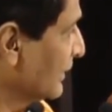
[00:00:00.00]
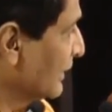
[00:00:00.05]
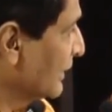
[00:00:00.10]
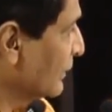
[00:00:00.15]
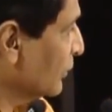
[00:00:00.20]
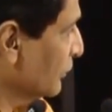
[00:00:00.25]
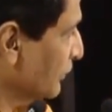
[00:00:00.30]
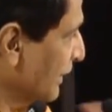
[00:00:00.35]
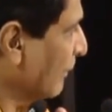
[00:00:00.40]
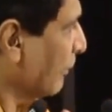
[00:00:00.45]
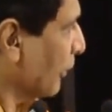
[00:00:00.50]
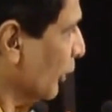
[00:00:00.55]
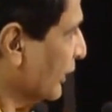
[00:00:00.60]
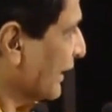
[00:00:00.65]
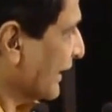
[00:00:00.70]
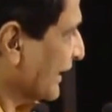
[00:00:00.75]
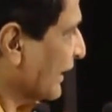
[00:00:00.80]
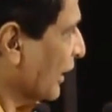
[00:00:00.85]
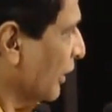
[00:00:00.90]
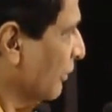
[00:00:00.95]
So we are
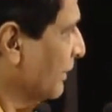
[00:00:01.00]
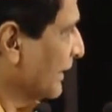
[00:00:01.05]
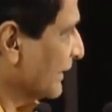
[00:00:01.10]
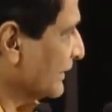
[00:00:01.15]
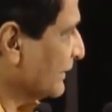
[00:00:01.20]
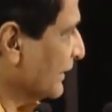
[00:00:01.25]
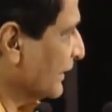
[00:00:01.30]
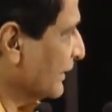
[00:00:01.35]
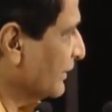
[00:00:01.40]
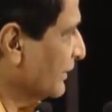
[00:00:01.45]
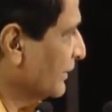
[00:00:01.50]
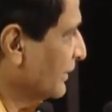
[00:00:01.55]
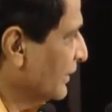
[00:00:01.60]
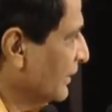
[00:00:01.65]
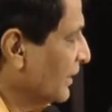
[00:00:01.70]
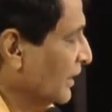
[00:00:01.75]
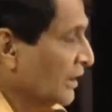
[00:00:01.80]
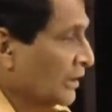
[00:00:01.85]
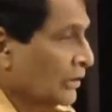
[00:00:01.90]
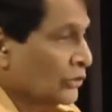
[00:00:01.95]
protecting our baseline.
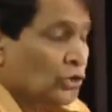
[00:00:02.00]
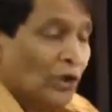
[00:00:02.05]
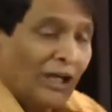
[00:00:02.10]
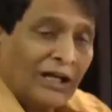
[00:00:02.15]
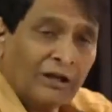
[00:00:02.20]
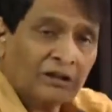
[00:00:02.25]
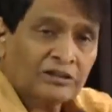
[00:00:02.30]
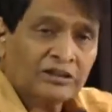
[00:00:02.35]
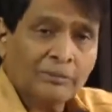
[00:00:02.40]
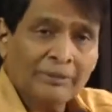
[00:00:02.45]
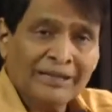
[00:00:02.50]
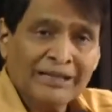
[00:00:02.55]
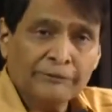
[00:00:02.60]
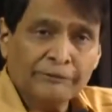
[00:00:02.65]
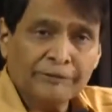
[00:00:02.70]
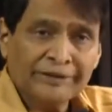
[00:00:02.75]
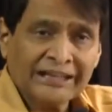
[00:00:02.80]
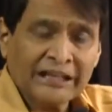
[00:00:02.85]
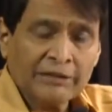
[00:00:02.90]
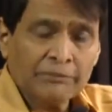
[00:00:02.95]
You are also
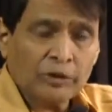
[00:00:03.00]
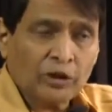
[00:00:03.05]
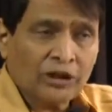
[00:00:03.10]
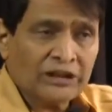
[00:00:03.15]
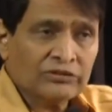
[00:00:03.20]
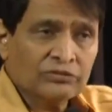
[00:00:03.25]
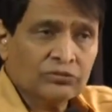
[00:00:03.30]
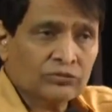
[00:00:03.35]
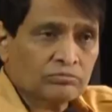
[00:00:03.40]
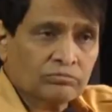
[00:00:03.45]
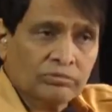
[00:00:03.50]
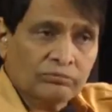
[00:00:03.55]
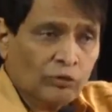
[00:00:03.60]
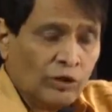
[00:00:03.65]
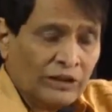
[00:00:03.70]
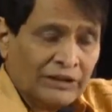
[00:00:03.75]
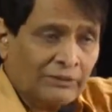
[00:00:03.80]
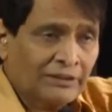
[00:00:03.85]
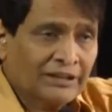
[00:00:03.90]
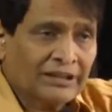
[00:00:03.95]
benefiting because
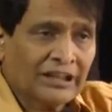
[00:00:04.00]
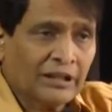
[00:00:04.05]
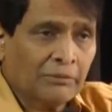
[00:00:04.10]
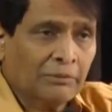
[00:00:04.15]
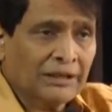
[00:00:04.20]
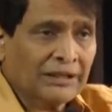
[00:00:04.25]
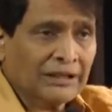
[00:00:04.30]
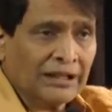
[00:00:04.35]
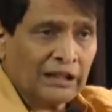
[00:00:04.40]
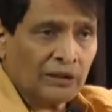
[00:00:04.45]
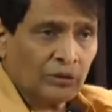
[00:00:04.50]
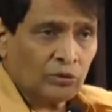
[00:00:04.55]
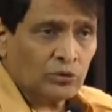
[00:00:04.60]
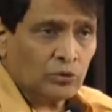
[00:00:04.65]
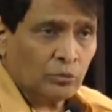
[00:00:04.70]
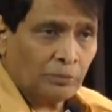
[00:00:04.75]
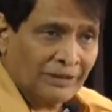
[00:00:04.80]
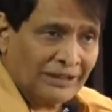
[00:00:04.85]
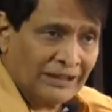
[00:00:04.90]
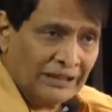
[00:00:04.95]
whatever incremental cargo
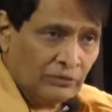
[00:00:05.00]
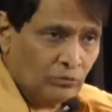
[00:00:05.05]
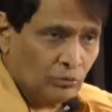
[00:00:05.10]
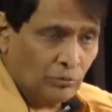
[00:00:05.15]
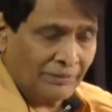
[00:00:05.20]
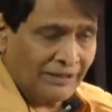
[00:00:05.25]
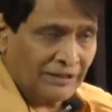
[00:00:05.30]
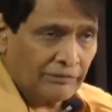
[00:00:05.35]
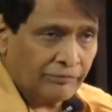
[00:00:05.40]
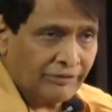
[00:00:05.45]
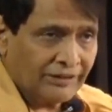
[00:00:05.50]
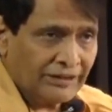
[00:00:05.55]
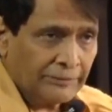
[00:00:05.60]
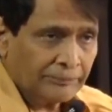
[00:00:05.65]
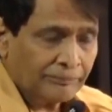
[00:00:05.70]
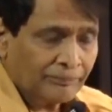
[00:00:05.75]
you bring in, you benefit.